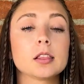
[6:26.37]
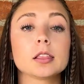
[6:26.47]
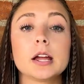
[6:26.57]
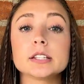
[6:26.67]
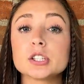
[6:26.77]

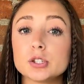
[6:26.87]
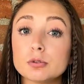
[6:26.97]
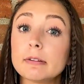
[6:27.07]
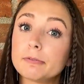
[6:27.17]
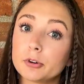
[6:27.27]
Let's do
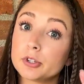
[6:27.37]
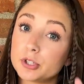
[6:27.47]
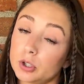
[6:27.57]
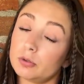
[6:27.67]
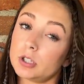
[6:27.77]
the
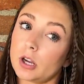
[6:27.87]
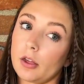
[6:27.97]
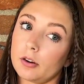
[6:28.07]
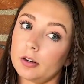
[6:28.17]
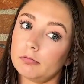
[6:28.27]
first two
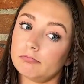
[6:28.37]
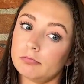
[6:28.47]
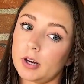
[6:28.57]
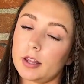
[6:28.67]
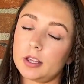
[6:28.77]
together,
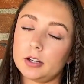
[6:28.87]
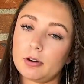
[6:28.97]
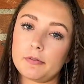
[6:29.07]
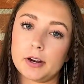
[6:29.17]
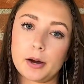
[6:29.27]
and then you
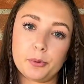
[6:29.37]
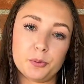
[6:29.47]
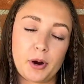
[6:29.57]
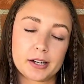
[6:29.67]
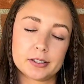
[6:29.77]
have a couple to
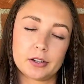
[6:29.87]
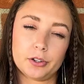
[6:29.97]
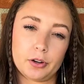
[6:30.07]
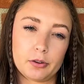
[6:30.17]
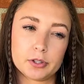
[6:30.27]
practice on
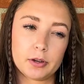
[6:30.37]
your own.